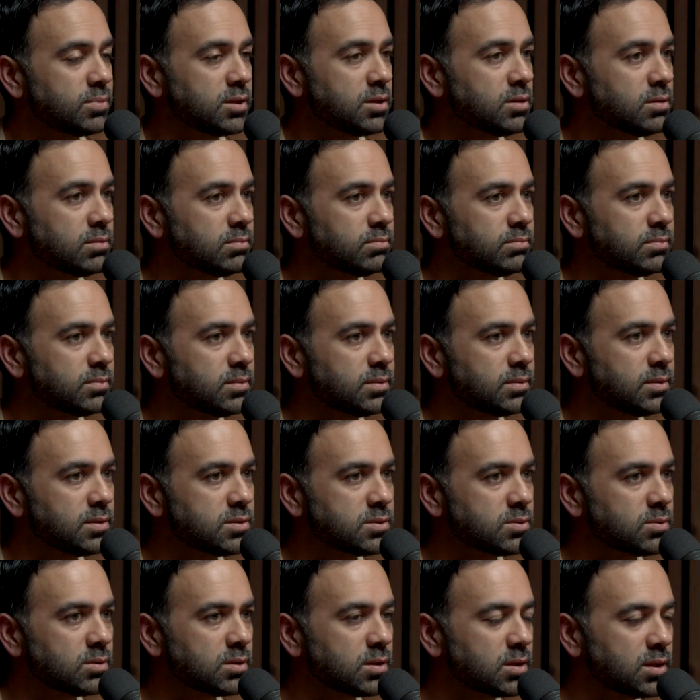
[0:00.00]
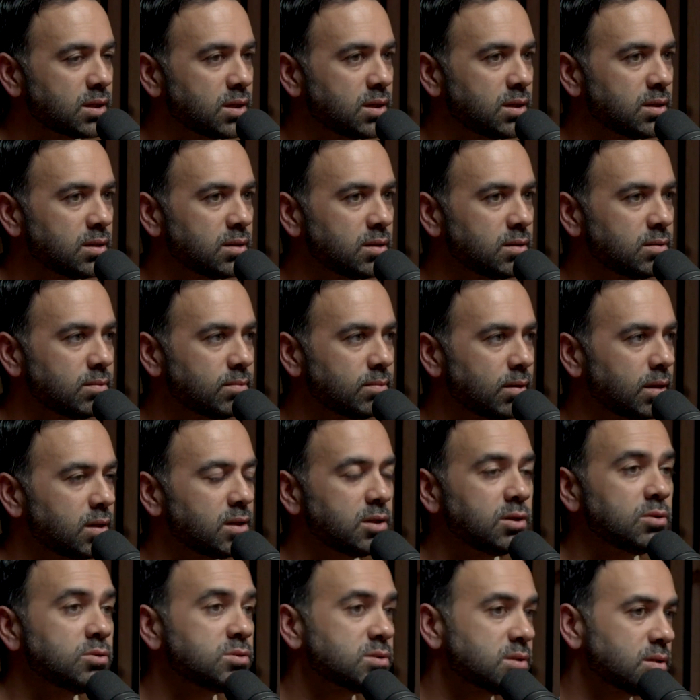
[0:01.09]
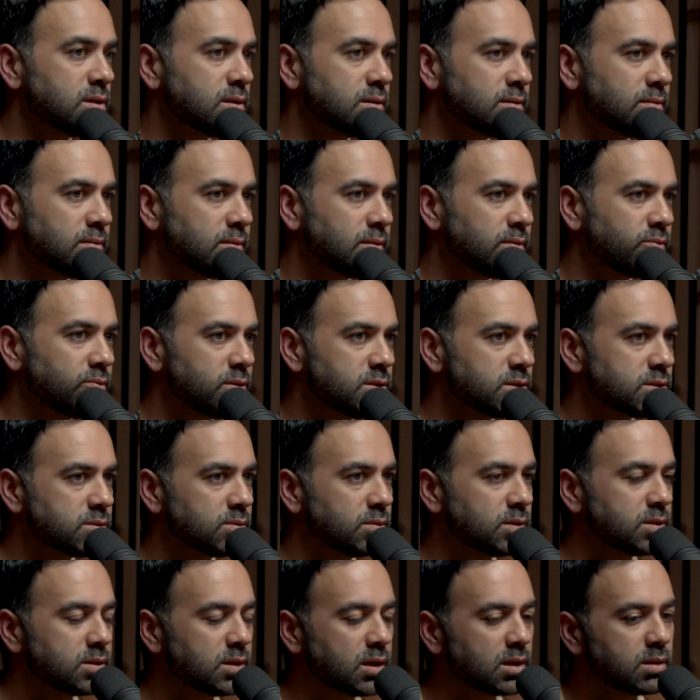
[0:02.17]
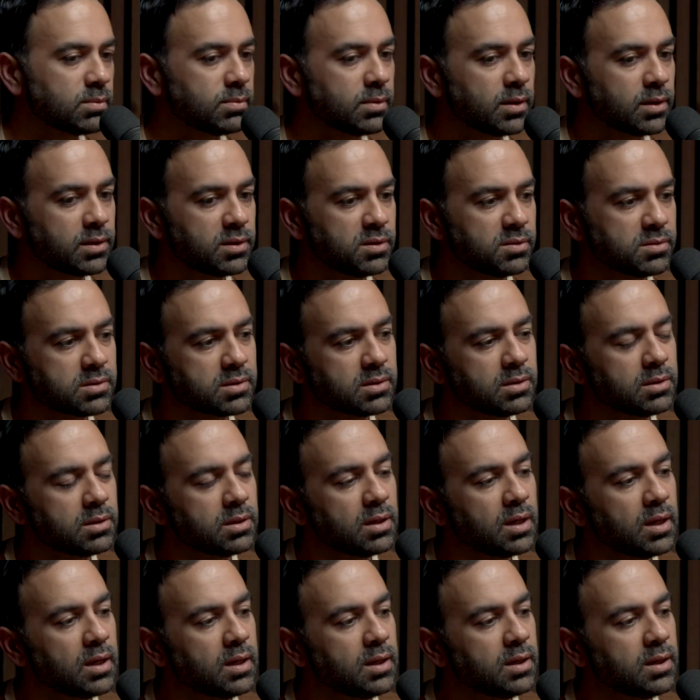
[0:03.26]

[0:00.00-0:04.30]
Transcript: you know, historically here in, in mm-hmm. Houston. Yeah. We just want to talk about Houston.